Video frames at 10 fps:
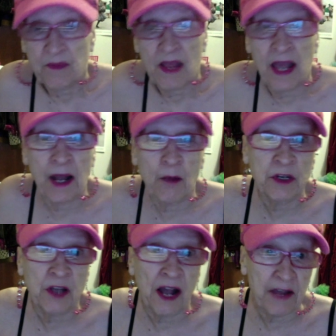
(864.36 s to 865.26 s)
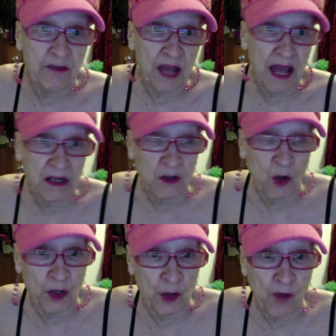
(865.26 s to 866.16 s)
And I would die if I hadn't
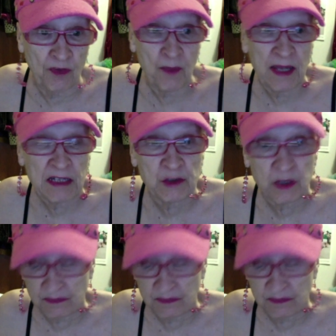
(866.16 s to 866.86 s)
gotten off of Benadryl.